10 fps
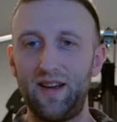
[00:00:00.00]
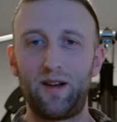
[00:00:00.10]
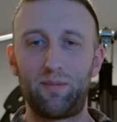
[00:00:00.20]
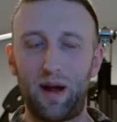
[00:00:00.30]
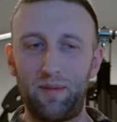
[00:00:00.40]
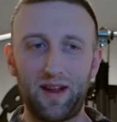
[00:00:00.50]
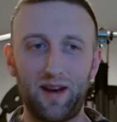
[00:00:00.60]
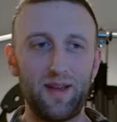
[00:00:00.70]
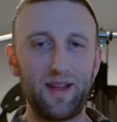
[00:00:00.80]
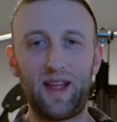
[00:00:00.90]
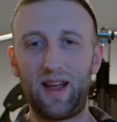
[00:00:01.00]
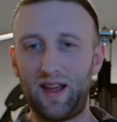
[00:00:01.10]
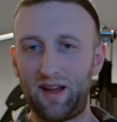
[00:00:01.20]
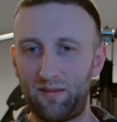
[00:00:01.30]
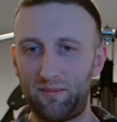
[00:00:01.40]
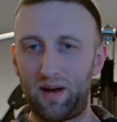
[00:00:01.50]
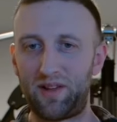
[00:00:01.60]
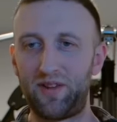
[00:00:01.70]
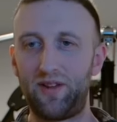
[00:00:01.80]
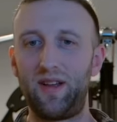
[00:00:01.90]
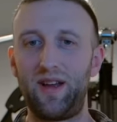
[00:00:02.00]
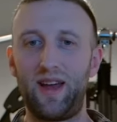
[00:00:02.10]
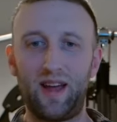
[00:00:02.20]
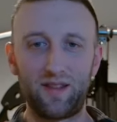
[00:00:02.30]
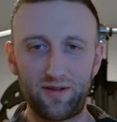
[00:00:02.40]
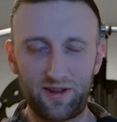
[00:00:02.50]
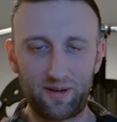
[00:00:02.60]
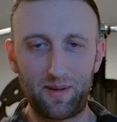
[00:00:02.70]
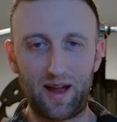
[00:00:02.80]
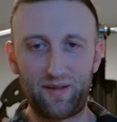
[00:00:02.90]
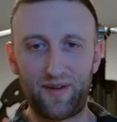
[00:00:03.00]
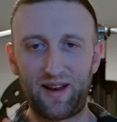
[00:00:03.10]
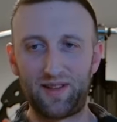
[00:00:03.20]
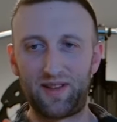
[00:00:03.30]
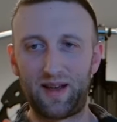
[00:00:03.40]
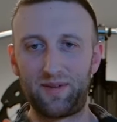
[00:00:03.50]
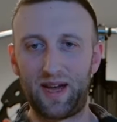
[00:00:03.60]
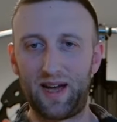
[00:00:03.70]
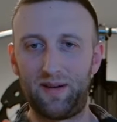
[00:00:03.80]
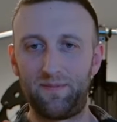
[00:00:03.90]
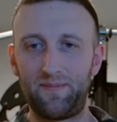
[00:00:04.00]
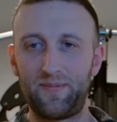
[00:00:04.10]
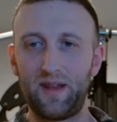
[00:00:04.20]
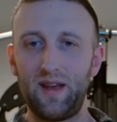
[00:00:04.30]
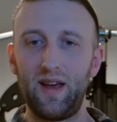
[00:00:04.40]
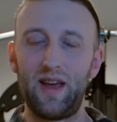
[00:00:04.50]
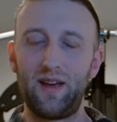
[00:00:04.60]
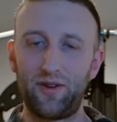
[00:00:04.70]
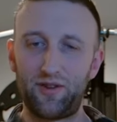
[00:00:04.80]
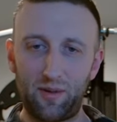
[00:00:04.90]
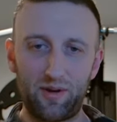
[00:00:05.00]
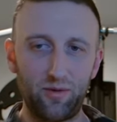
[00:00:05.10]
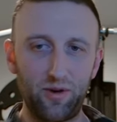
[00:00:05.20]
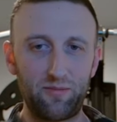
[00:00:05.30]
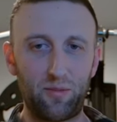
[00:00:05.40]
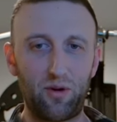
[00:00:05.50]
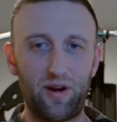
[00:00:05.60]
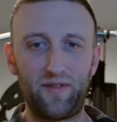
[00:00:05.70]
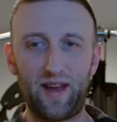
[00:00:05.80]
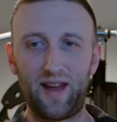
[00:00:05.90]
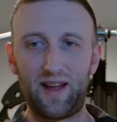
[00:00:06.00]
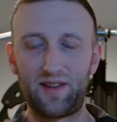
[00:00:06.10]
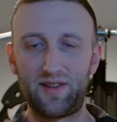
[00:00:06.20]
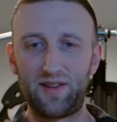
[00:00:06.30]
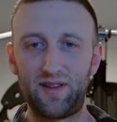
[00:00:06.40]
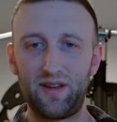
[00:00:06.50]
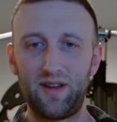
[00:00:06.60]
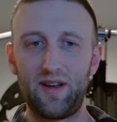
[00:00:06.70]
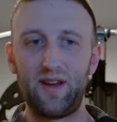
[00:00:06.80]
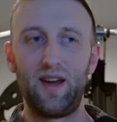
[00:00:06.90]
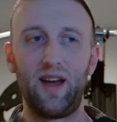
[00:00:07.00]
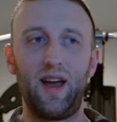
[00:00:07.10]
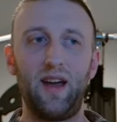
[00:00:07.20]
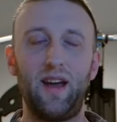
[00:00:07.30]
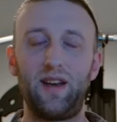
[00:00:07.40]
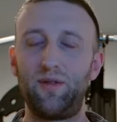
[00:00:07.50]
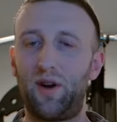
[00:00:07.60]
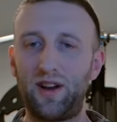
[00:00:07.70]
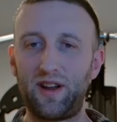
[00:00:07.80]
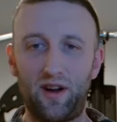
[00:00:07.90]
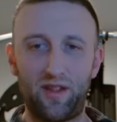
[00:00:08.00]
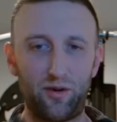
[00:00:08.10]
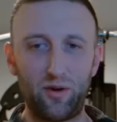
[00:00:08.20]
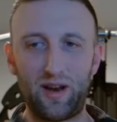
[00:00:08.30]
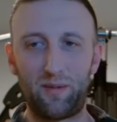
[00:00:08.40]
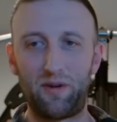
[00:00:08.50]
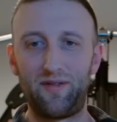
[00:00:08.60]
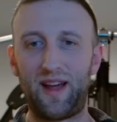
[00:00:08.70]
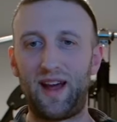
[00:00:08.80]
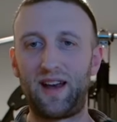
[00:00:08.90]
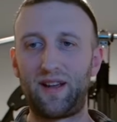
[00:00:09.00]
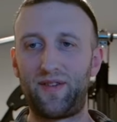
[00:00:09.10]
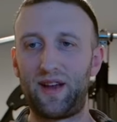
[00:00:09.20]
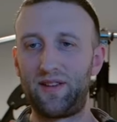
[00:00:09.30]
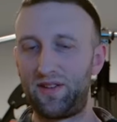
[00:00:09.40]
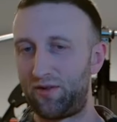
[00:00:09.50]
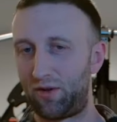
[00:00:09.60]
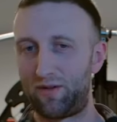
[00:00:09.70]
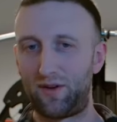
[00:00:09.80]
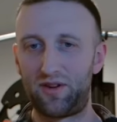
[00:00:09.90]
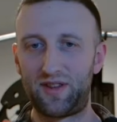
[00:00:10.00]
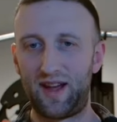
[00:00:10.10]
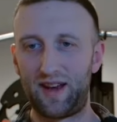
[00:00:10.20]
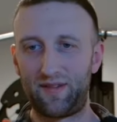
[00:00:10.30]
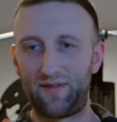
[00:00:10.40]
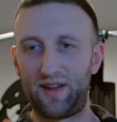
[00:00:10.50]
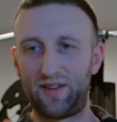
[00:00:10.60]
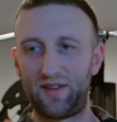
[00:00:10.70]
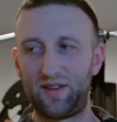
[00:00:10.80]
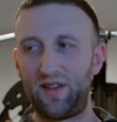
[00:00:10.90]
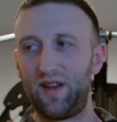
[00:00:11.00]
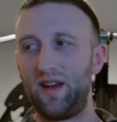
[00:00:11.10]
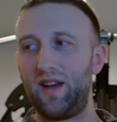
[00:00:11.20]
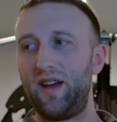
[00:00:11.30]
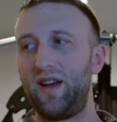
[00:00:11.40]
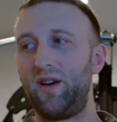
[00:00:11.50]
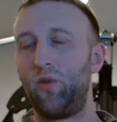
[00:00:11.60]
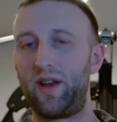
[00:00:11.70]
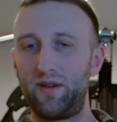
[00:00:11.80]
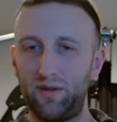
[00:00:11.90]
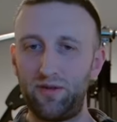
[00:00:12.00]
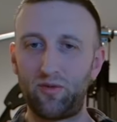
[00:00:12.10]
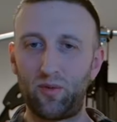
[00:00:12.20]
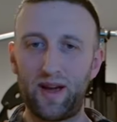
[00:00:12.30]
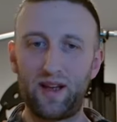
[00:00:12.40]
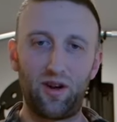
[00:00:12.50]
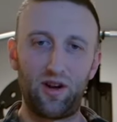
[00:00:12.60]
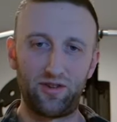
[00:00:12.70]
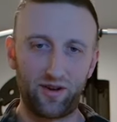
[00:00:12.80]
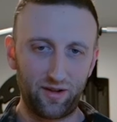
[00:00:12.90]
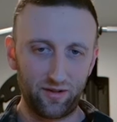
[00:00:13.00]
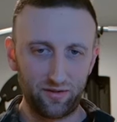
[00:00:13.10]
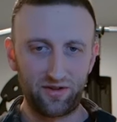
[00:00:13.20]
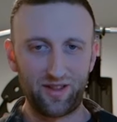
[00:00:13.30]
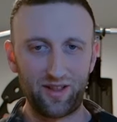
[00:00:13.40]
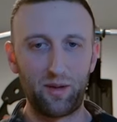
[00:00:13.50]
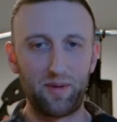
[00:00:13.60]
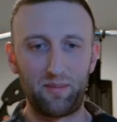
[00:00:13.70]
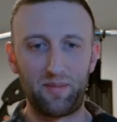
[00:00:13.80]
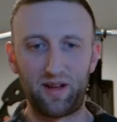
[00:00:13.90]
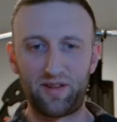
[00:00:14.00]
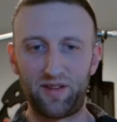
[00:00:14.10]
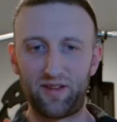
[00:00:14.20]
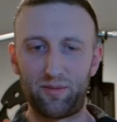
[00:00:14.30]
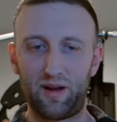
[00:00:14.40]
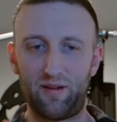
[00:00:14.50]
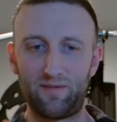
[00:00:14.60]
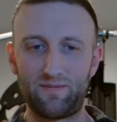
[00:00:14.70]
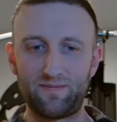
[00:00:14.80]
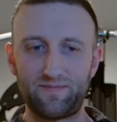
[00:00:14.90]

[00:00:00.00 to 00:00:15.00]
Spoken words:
you're probably going to be gaining muscle and losing body fat at the same time. If you're someone who is more advanced and you've already gone through a number of dieting phases or reverse dieting phases, when you lose weight, you're also going to lose a little bit of muscle as well.